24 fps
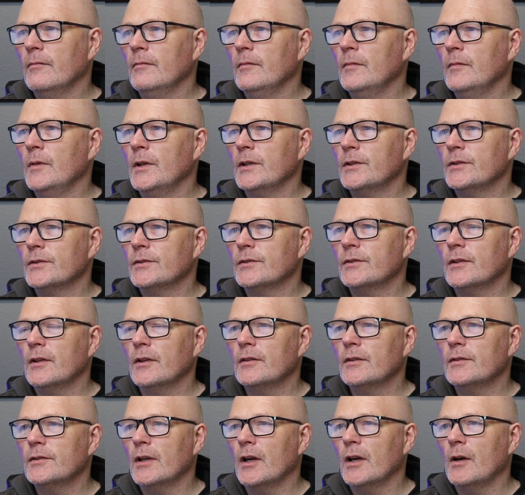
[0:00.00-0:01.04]
Let's
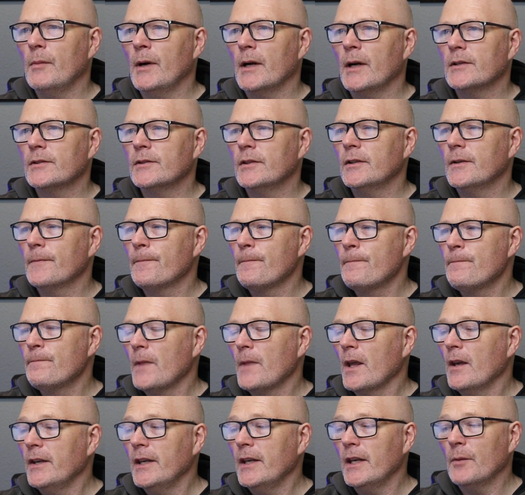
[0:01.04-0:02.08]
just go back to,
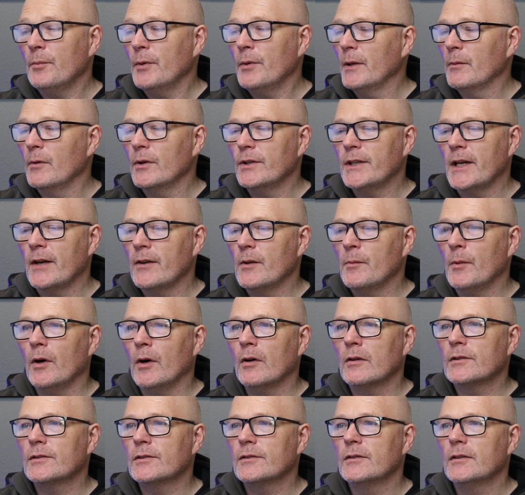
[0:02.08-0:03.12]
yeah, they're pretty much out the
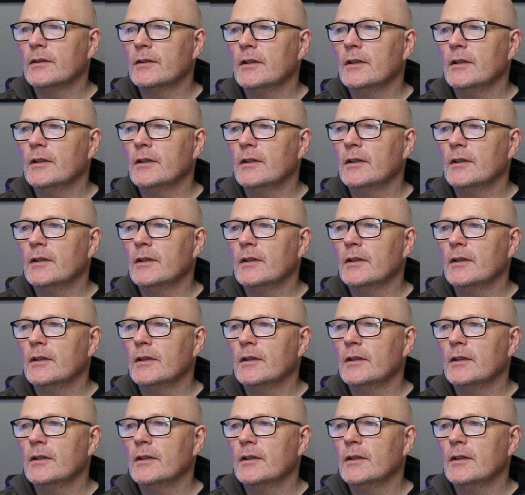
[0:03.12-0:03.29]
box.